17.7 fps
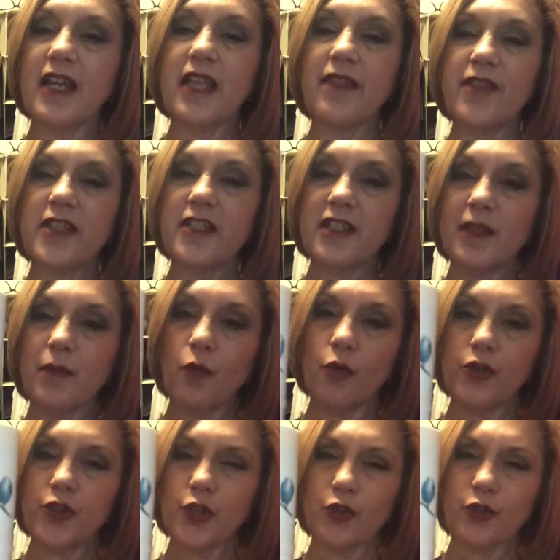This is the
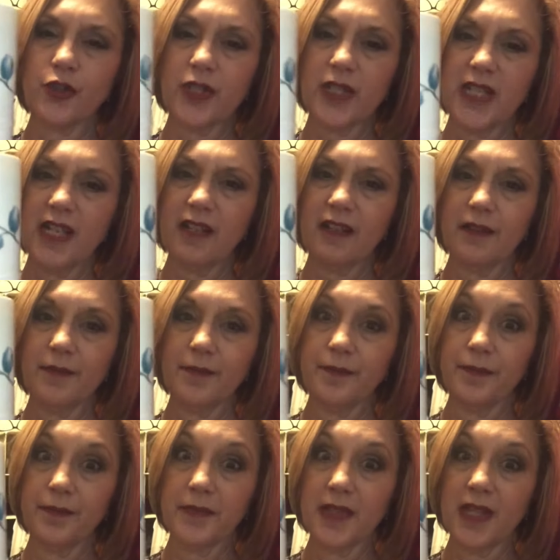moisture stick,
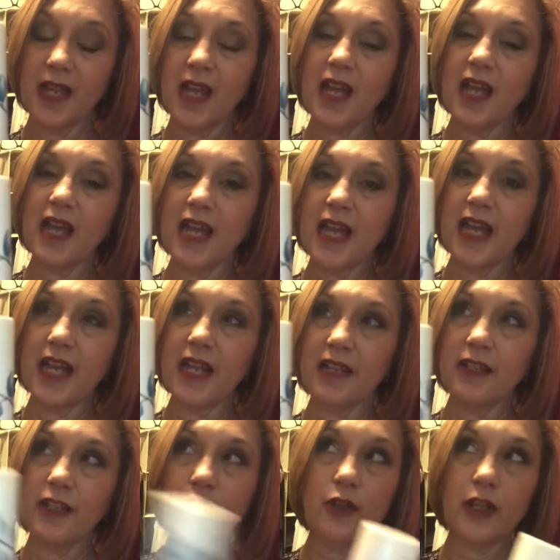
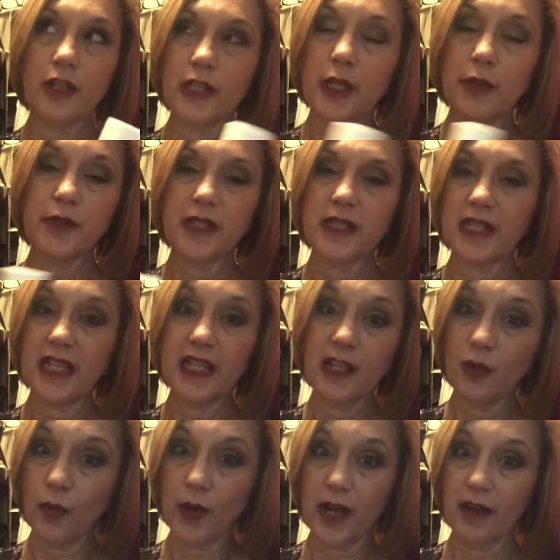and you can use it
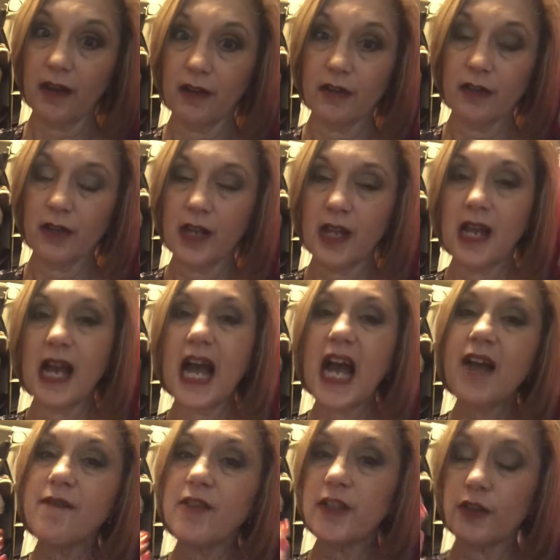anywhere.
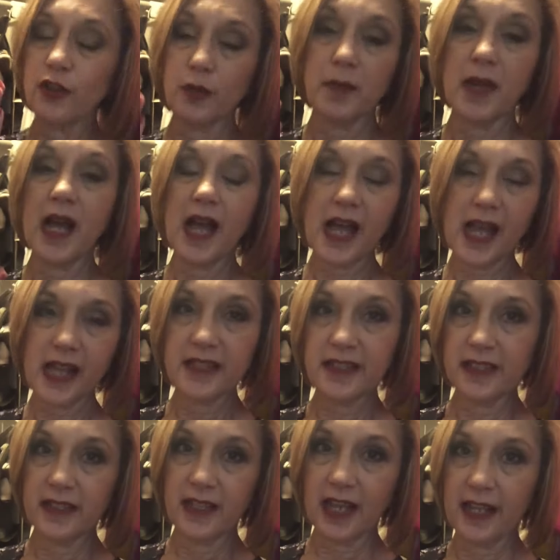I've used it under my eyes
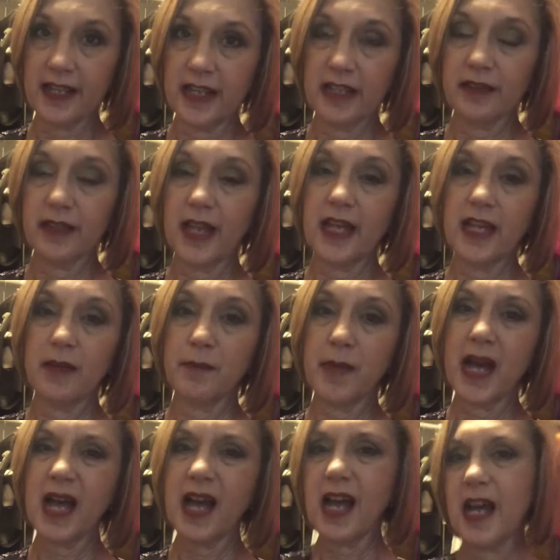today, and, they, and
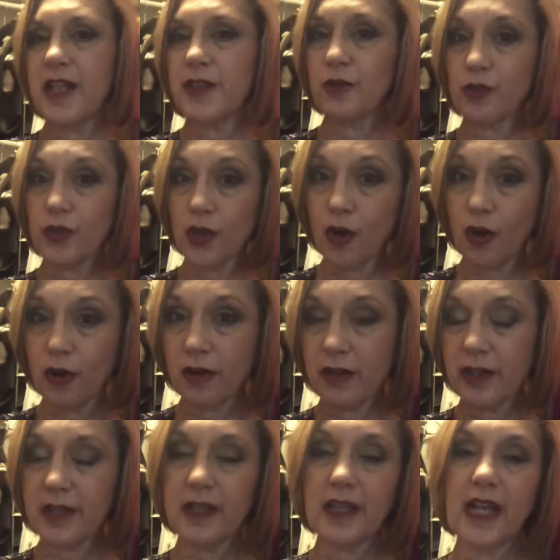my eyes are
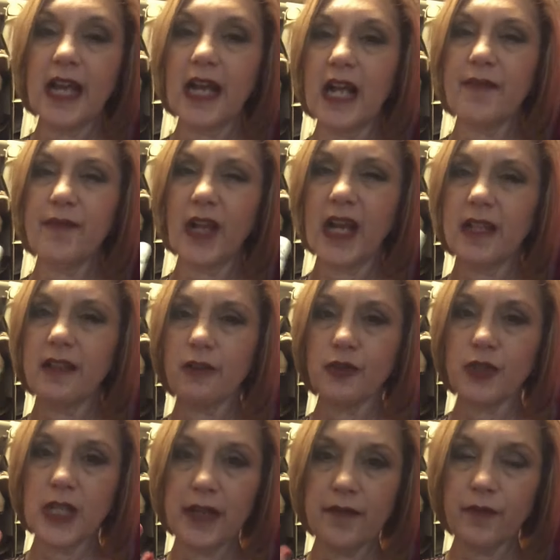dark, and I feel like
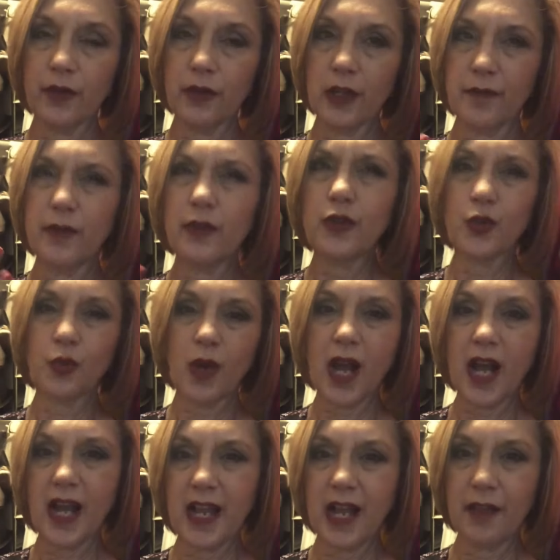there's never, they feel
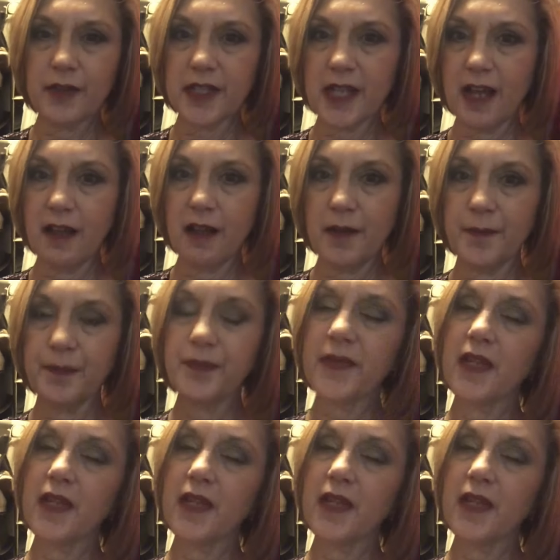dry all the time.